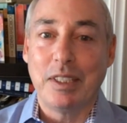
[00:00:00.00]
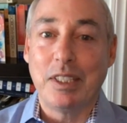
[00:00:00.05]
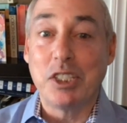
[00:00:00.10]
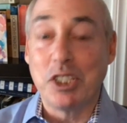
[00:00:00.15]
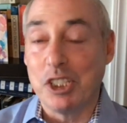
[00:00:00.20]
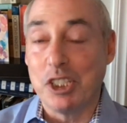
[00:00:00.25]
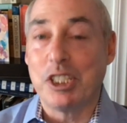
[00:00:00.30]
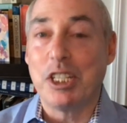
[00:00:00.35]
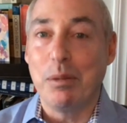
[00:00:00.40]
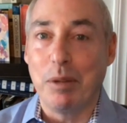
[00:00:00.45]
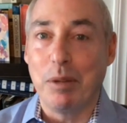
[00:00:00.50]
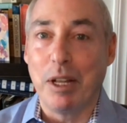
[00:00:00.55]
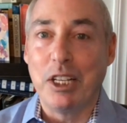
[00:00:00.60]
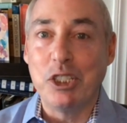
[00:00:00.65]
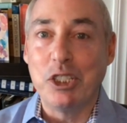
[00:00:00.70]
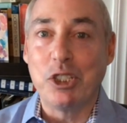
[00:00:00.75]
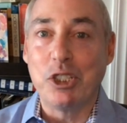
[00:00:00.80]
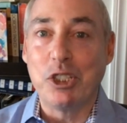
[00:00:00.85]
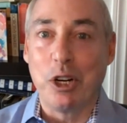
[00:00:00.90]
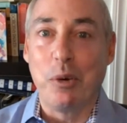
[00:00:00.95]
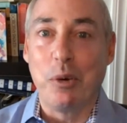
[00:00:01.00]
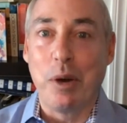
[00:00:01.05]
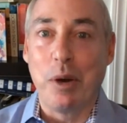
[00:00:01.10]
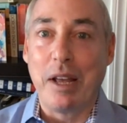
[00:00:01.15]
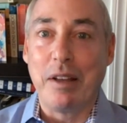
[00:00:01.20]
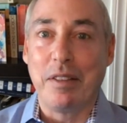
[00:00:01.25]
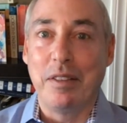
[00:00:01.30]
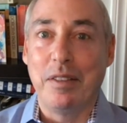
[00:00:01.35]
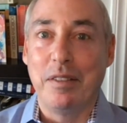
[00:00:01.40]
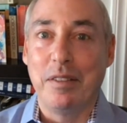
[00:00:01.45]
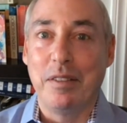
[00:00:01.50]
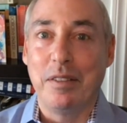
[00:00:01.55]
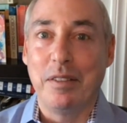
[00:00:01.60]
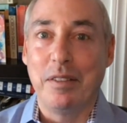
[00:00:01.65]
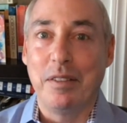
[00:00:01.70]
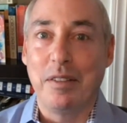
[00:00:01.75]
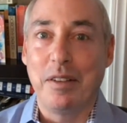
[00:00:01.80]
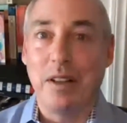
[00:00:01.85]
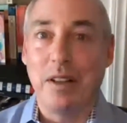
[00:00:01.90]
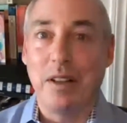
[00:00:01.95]
doesn't seem like he's gone away,
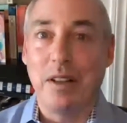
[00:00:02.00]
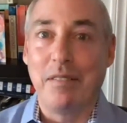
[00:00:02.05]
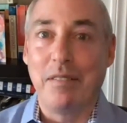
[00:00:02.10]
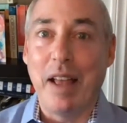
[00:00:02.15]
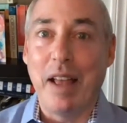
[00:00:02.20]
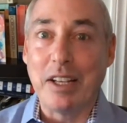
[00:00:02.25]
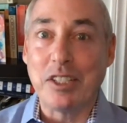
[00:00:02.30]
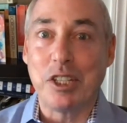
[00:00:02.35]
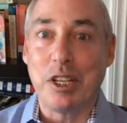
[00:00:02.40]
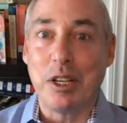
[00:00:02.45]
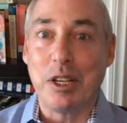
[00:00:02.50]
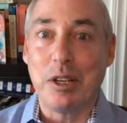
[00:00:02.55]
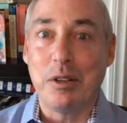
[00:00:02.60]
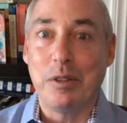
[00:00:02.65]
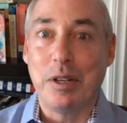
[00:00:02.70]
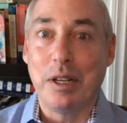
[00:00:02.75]
has he?